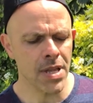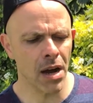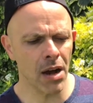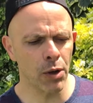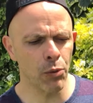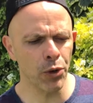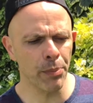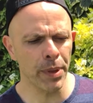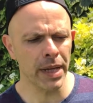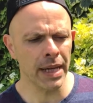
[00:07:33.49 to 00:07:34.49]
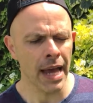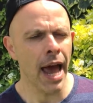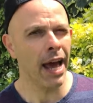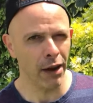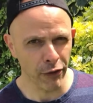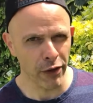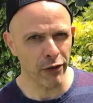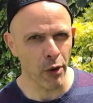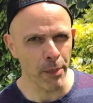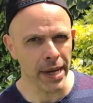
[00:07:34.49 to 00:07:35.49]
uh, it wouldn't be healthy
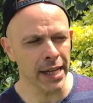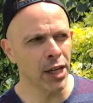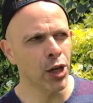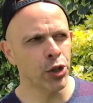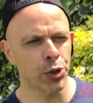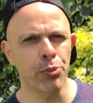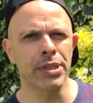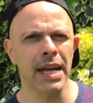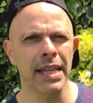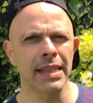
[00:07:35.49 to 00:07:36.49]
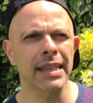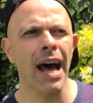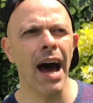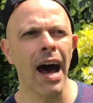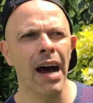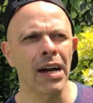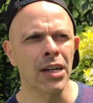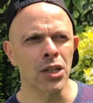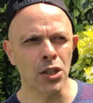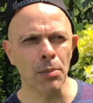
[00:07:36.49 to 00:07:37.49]
for me to pretend that
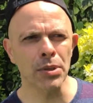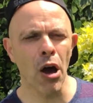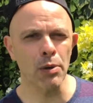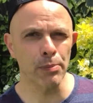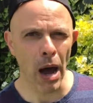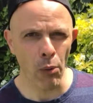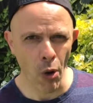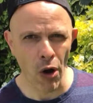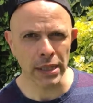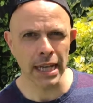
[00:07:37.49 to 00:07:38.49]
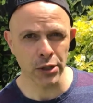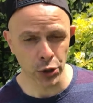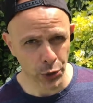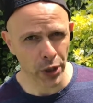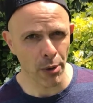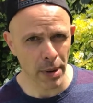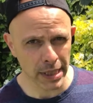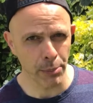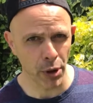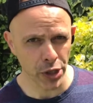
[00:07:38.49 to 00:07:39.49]
sometimes my work doesn't trigger my
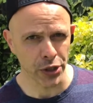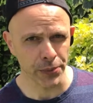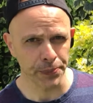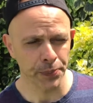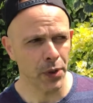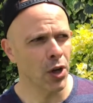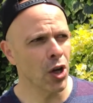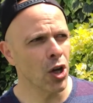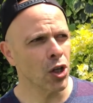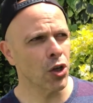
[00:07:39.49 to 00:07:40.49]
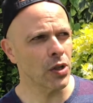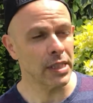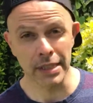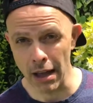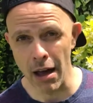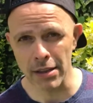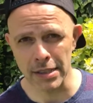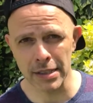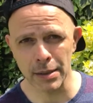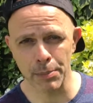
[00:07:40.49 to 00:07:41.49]
depression because it
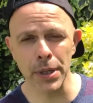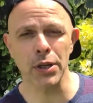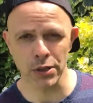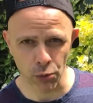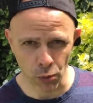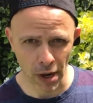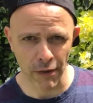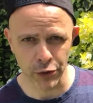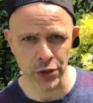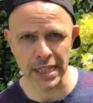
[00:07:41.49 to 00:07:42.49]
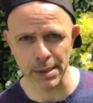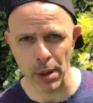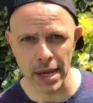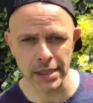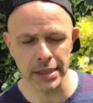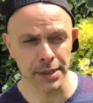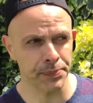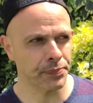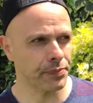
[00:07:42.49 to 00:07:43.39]
does because of what I've just explained.